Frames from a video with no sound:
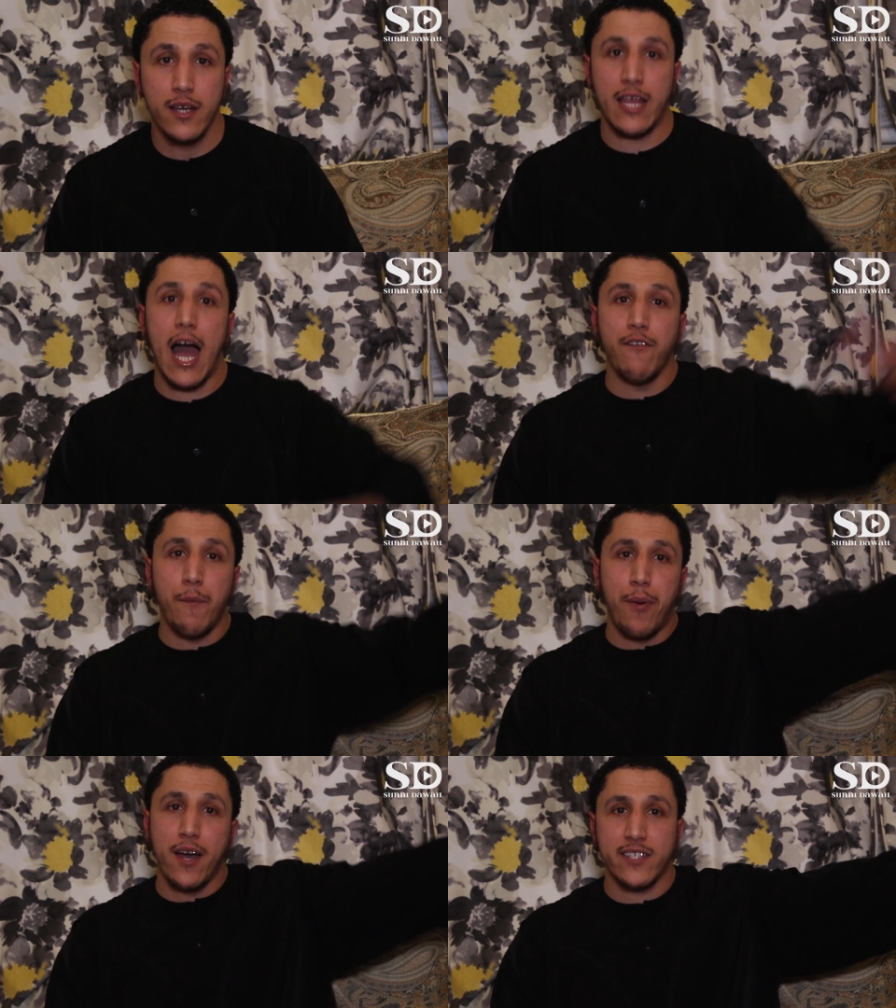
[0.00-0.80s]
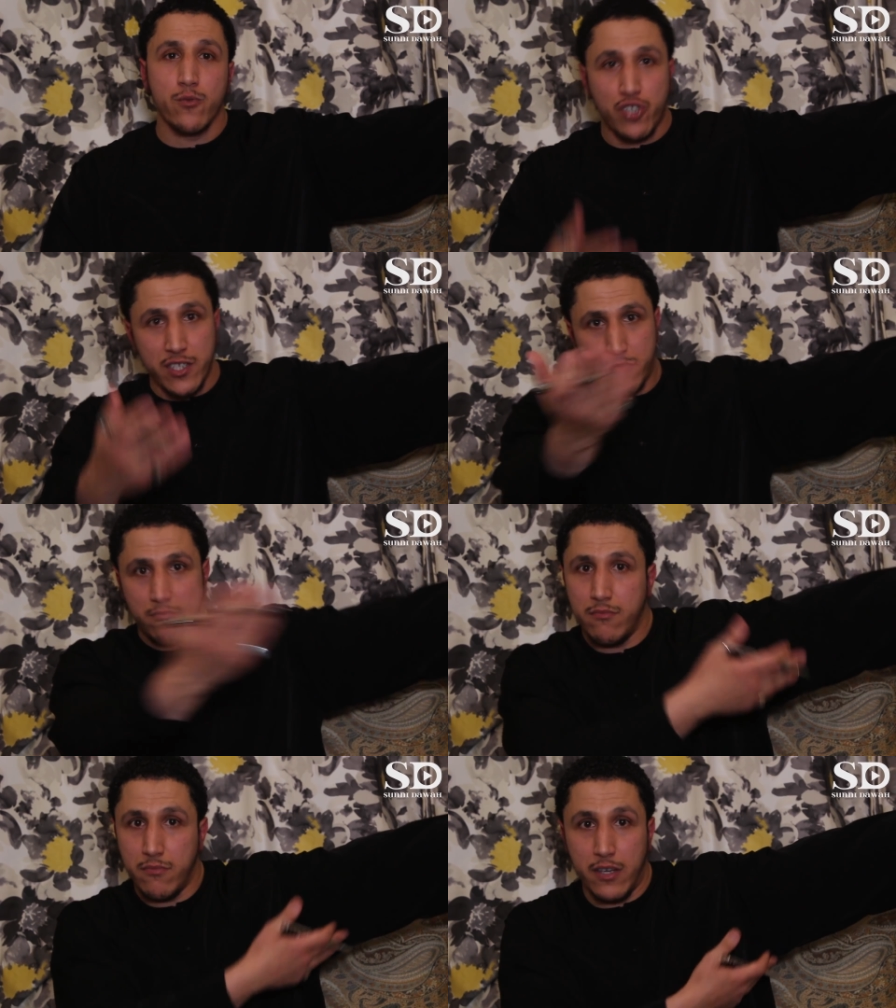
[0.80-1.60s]
The other person, which is,
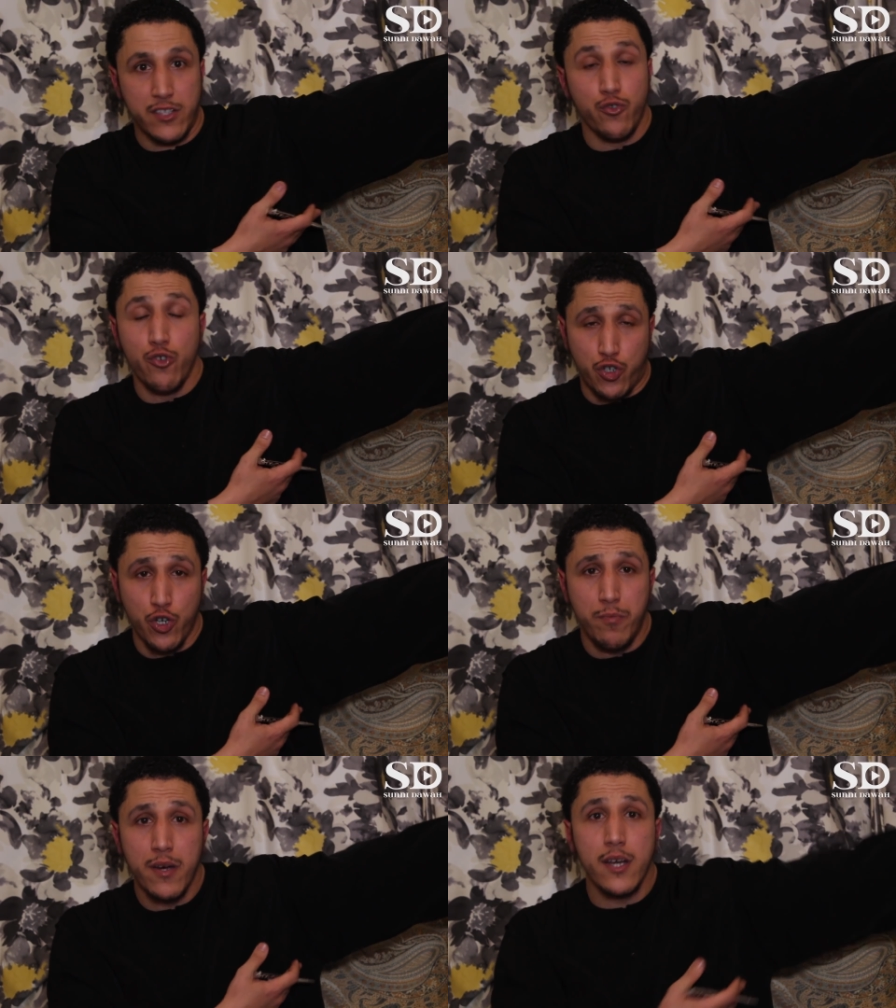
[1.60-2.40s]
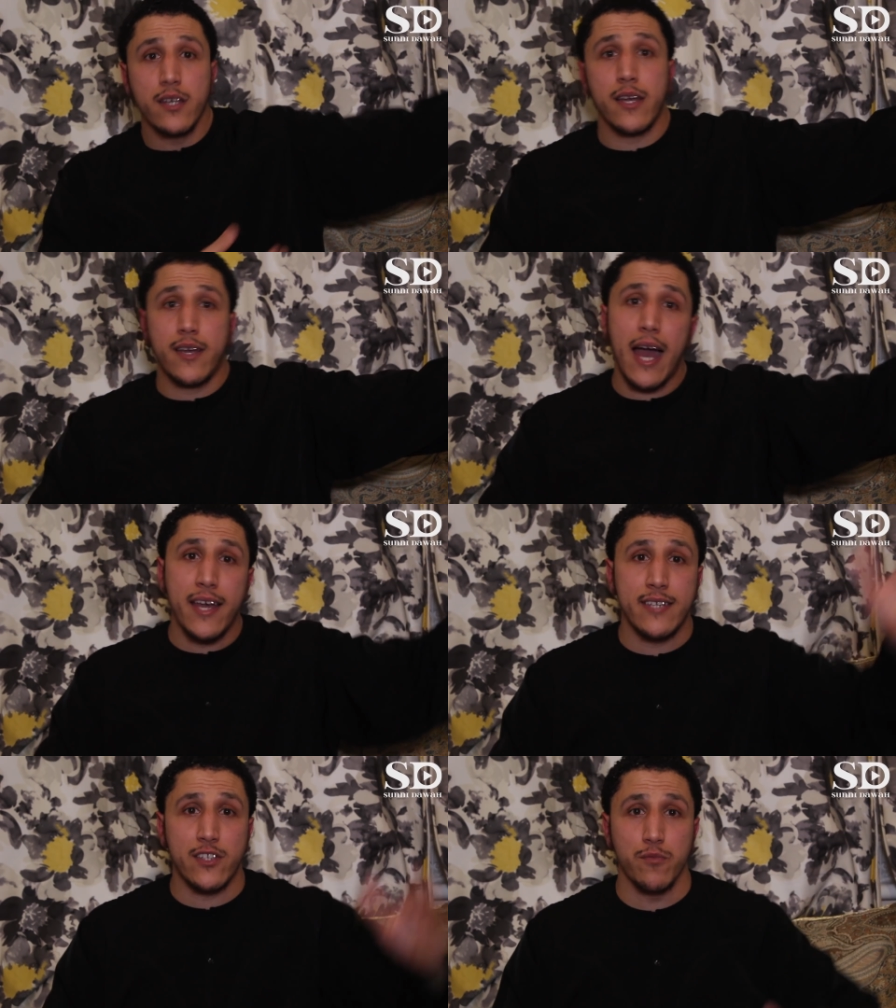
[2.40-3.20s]
is on YouTube, the
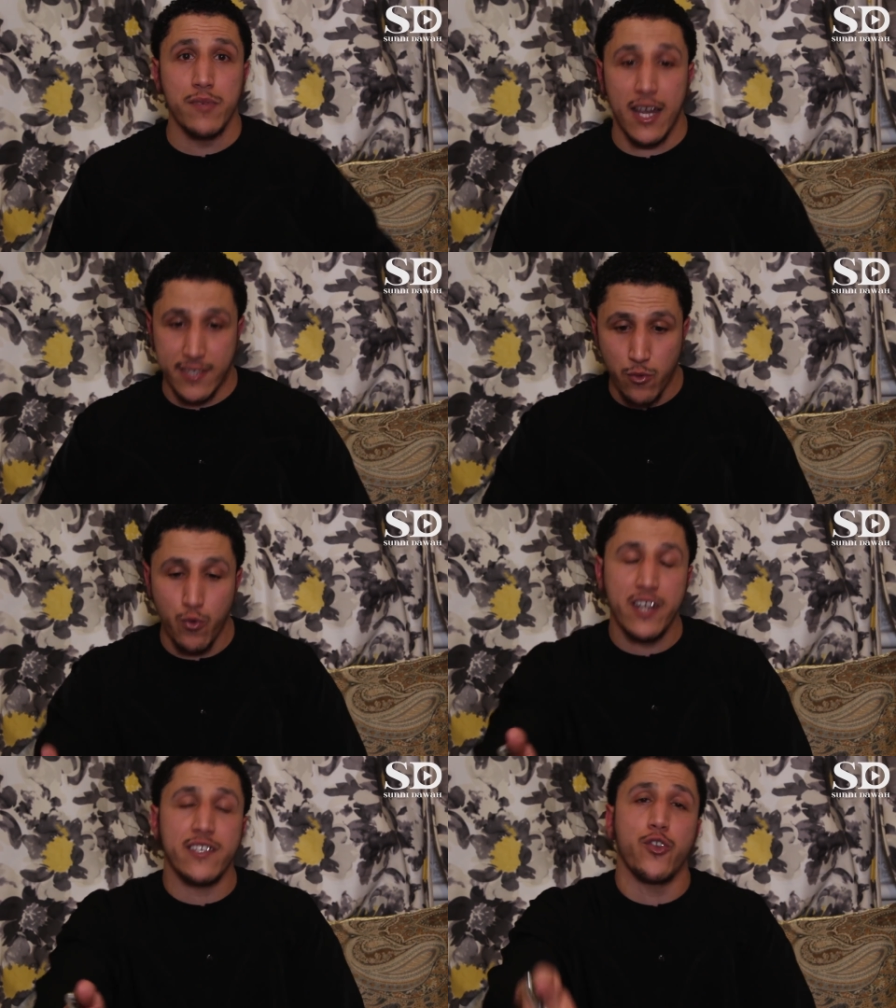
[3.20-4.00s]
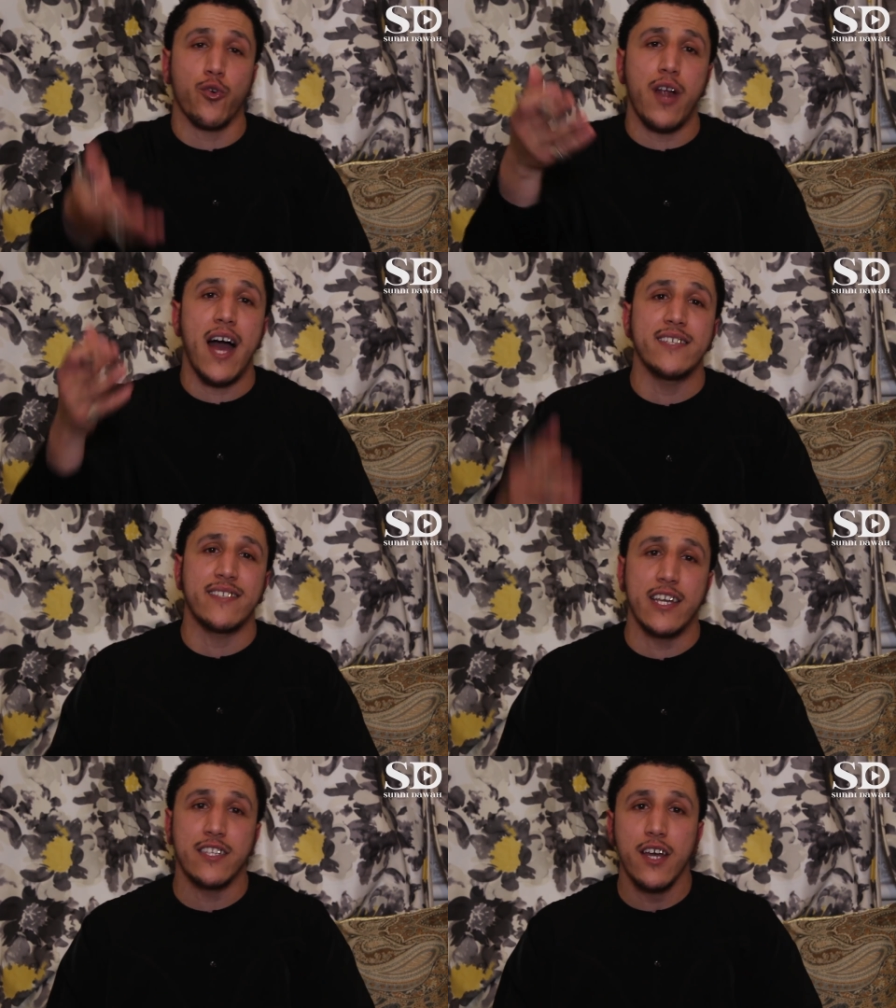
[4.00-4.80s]
guy said to me, I said, where is in the Quran
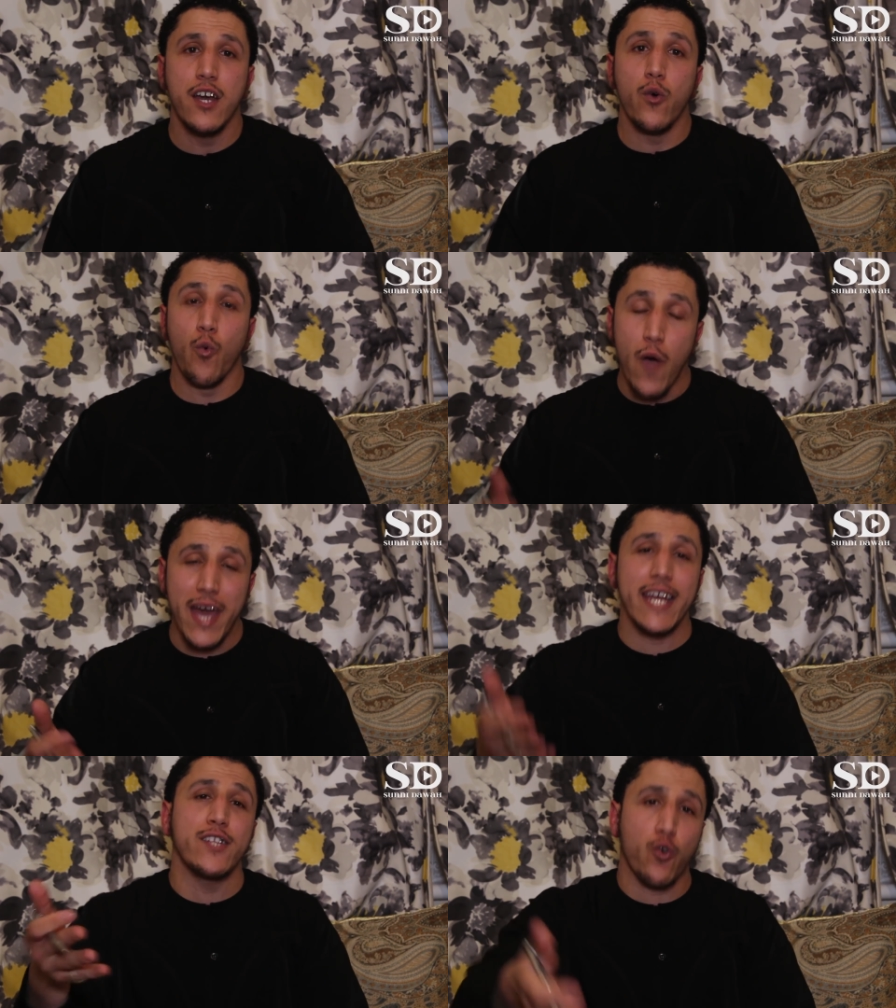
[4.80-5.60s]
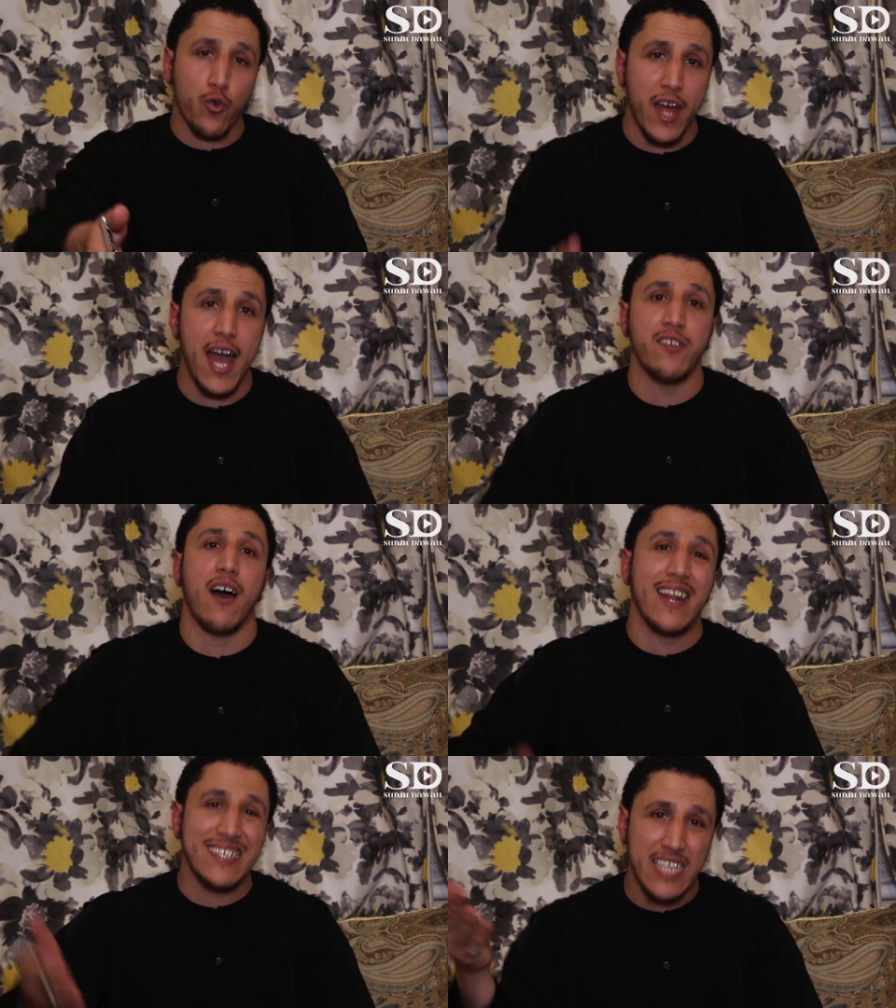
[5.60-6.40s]
says, where in the Quran
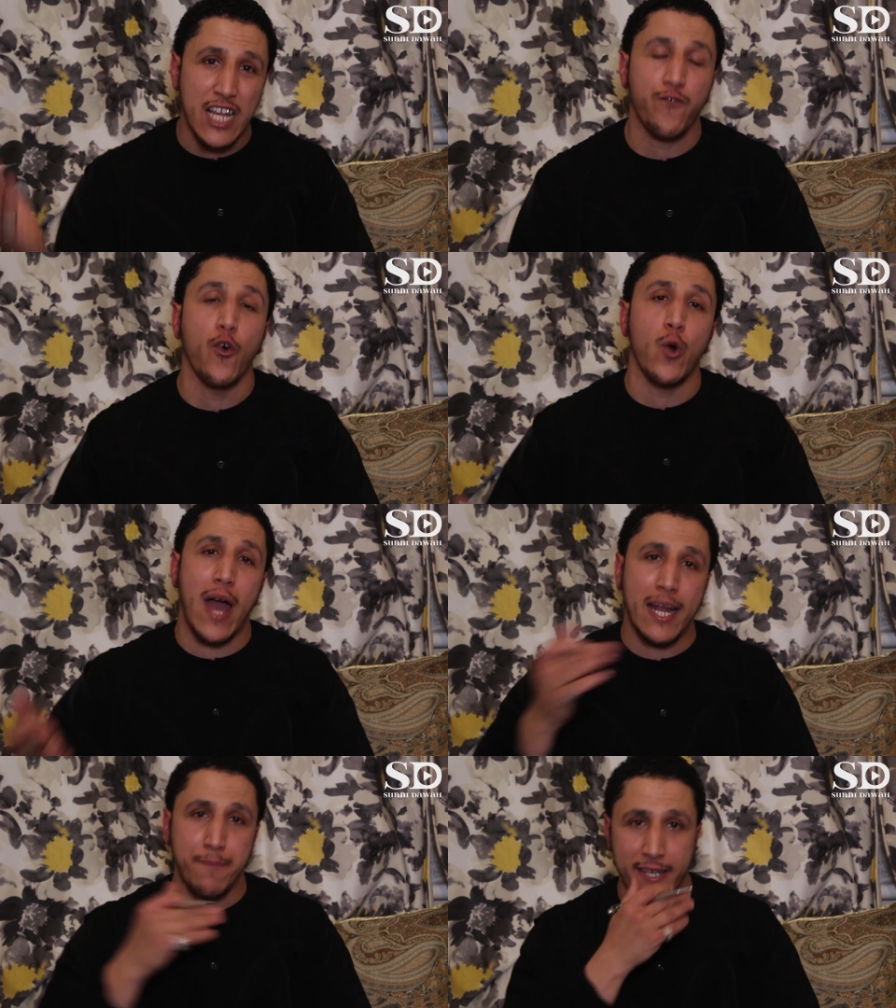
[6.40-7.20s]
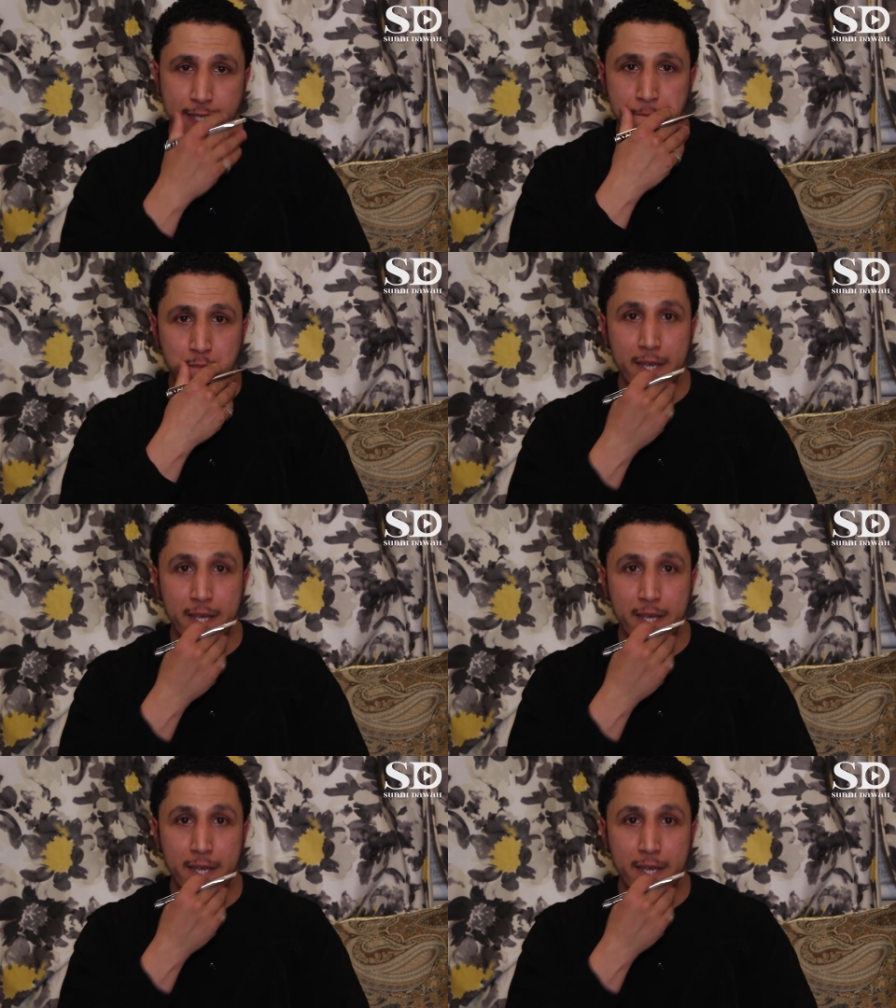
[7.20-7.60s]
Allah said follow Ahl Bayt?